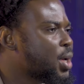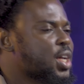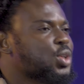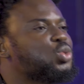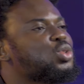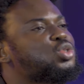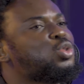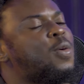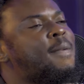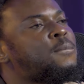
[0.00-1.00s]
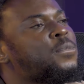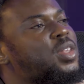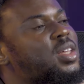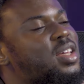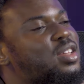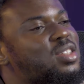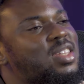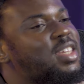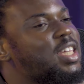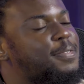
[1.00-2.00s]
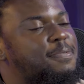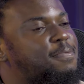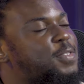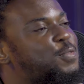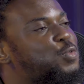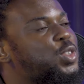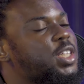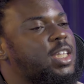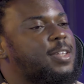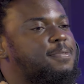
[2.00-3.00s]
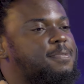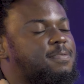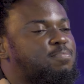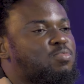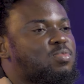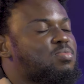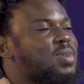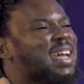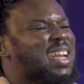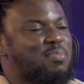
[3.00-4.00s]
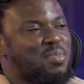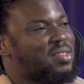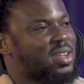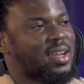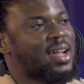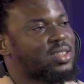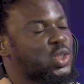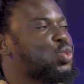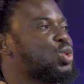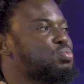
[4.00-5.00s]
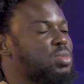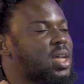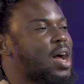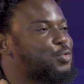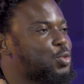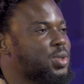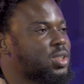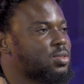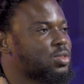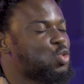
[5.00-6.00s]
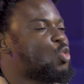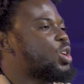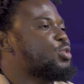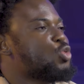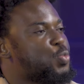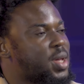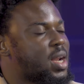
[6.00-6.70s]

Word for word: You know, so if even if an American artist won't make Afrobeat, or an European